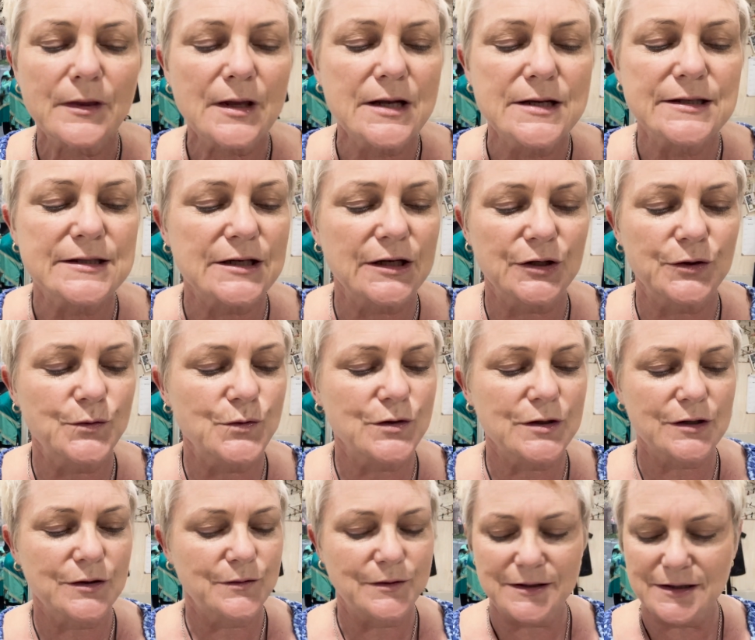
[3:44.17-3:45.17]
soda
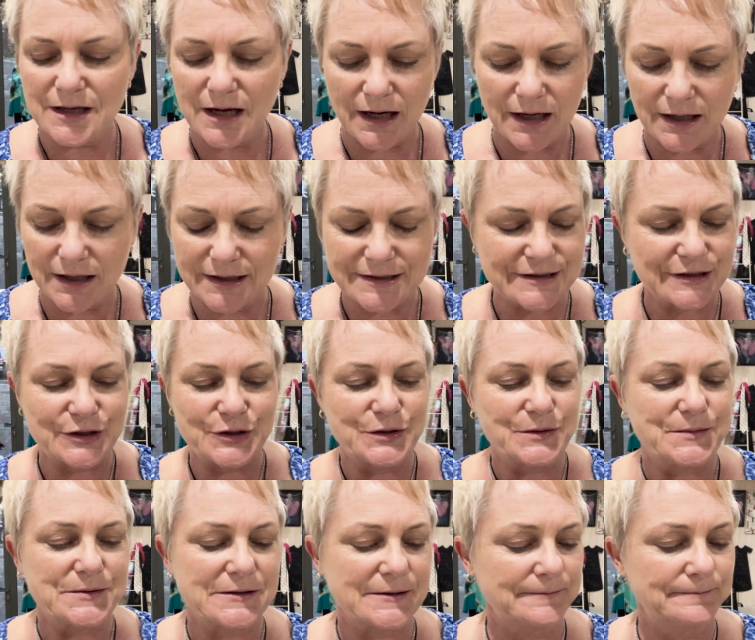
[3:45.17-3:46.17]
water with ice
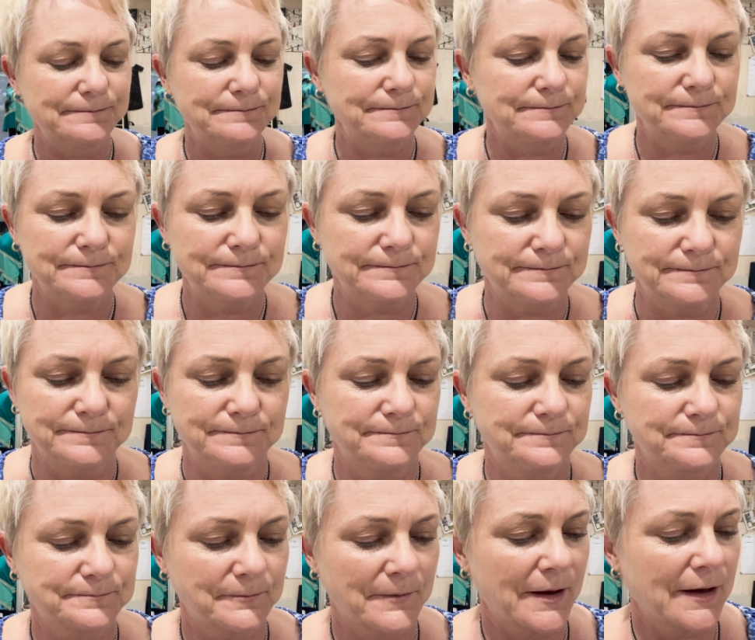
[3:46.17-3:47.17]
cubes.
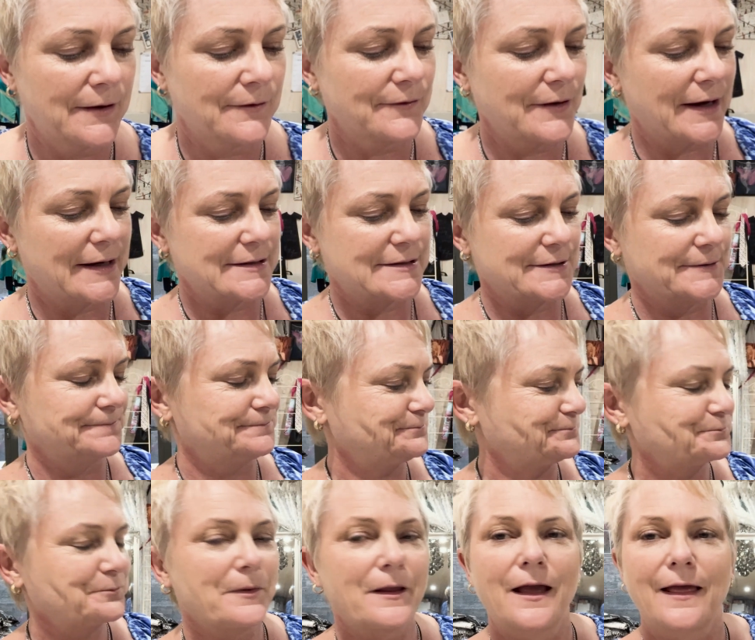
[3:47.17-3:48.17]
Right,
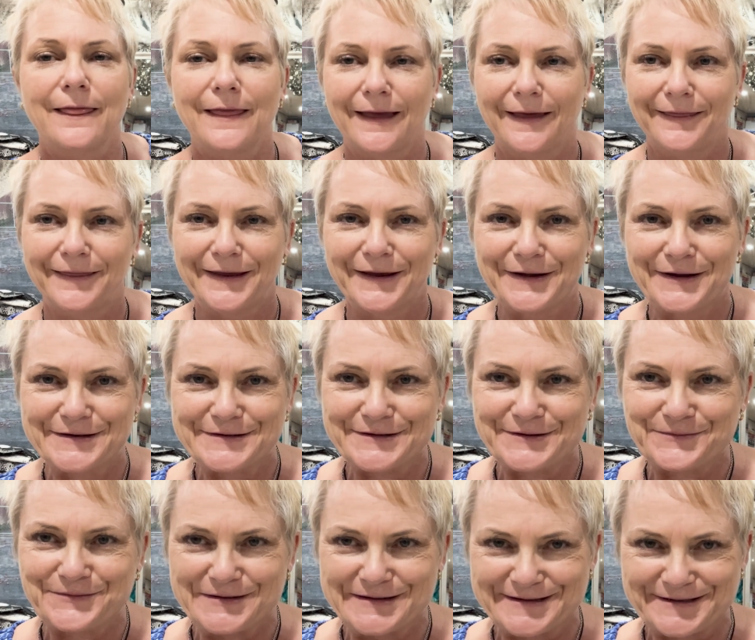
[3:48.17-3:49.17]
the other thing I
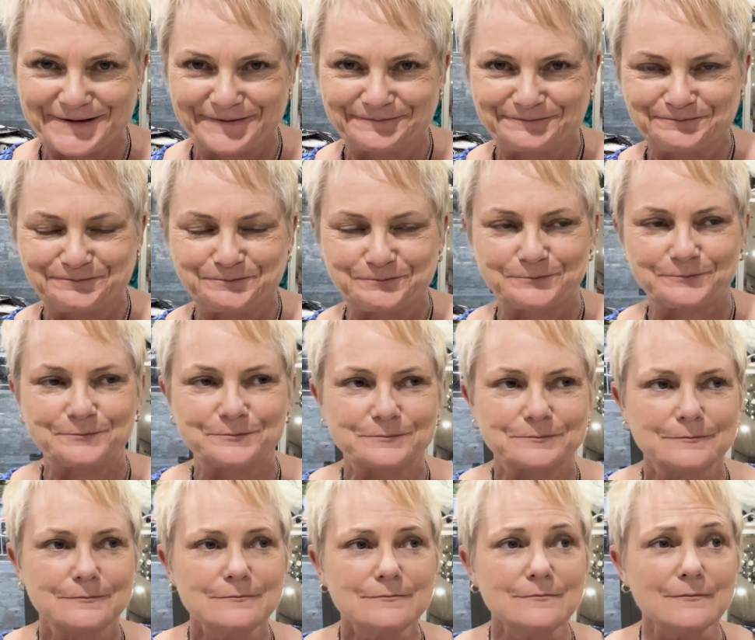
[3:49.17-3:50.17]
did was,
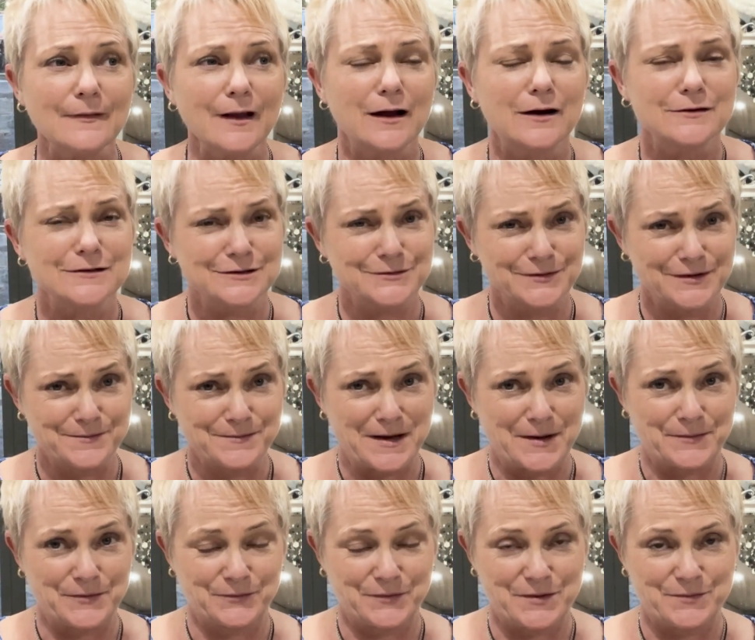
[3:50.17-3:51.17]
I was with
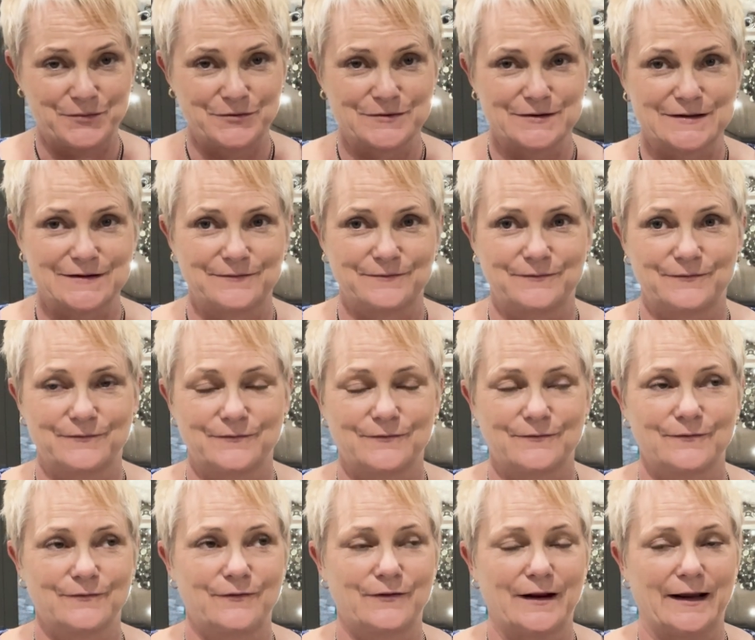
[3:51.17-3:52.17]
Mum and we bought some
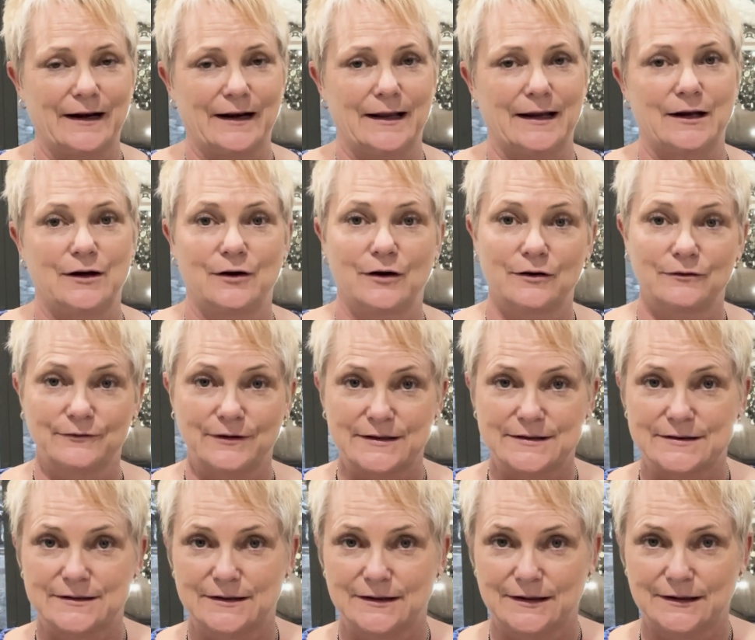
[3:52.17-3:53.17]
flannelette, not
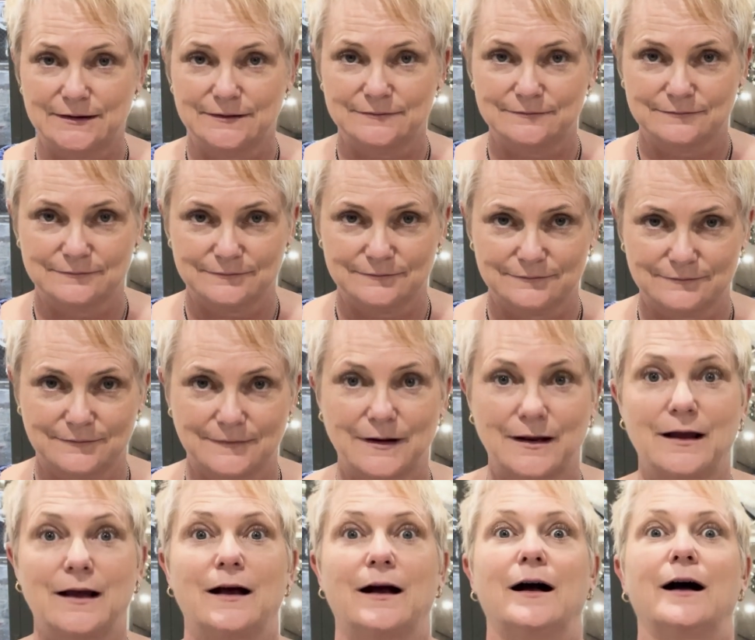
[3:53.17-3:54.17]
recently,
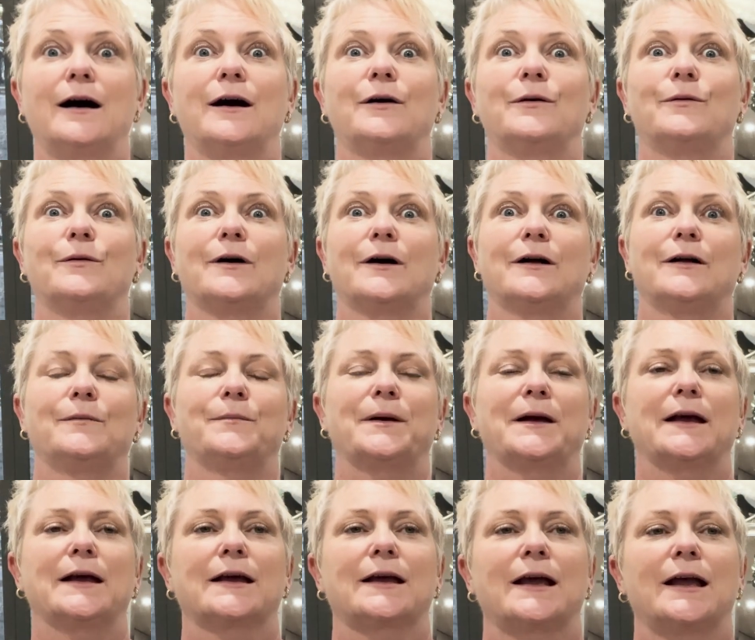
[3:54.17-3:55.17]
a while
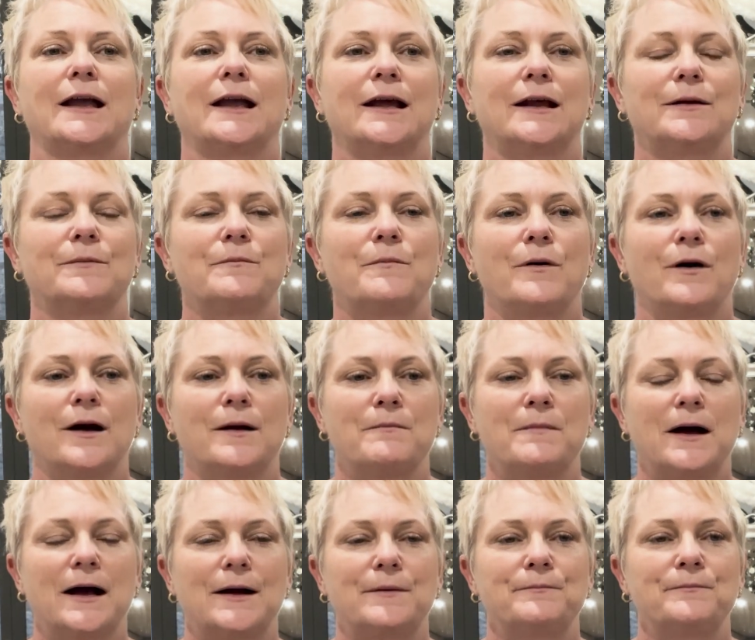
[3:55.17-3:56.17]
back, and my
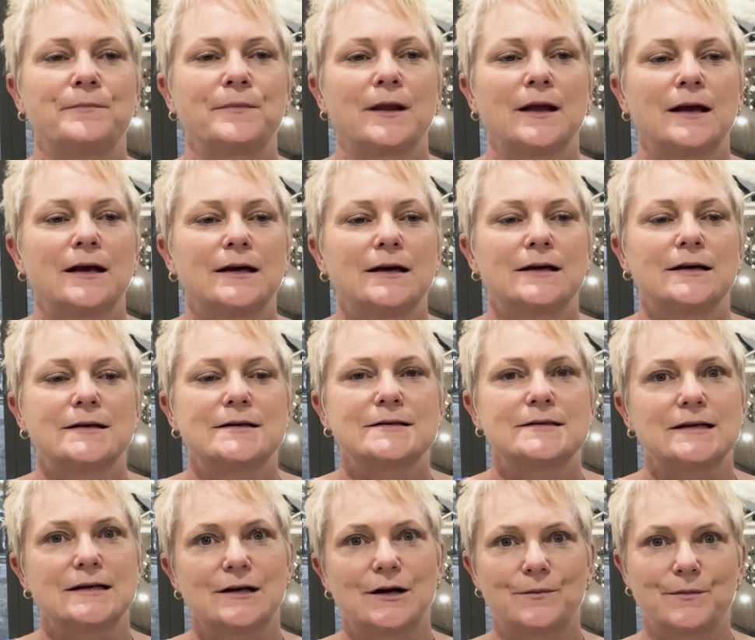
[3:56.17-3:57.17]
mum
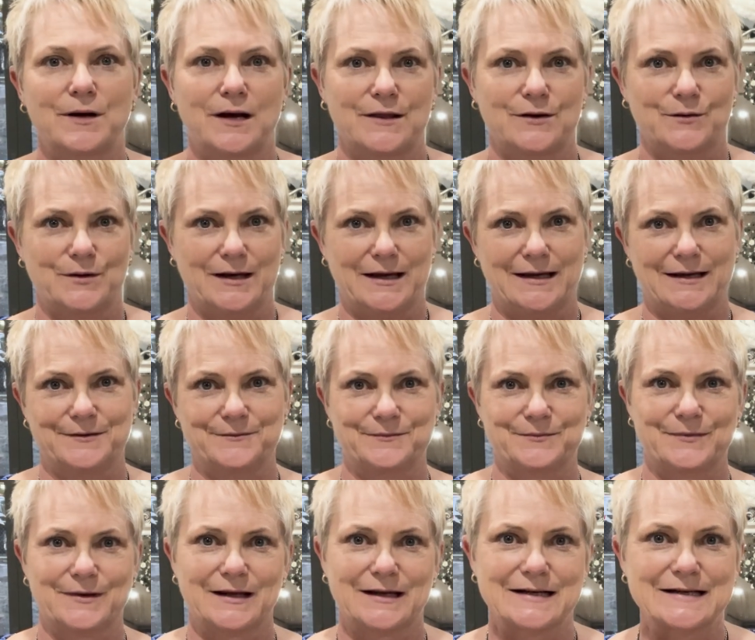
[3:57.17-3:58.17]
said, oh, by the way,
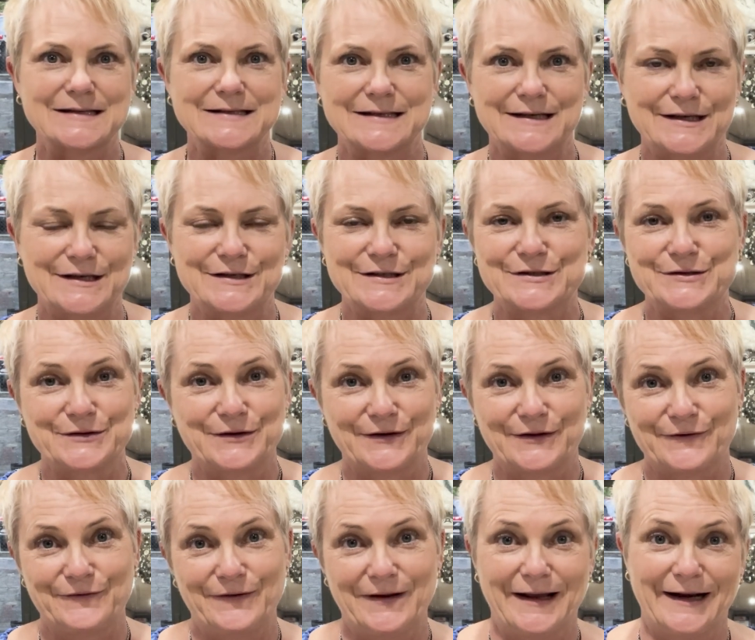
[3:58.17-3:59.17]
I say you still got
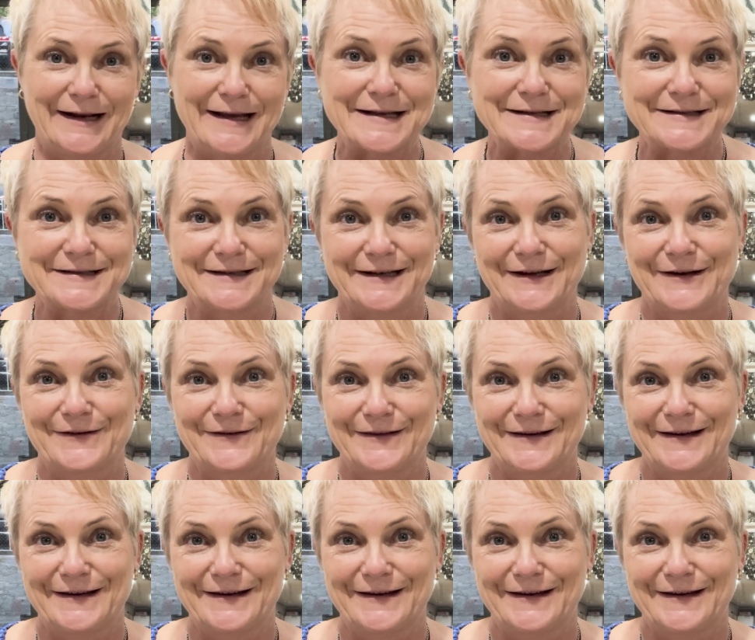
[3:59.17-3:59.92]
the flannelette sitting on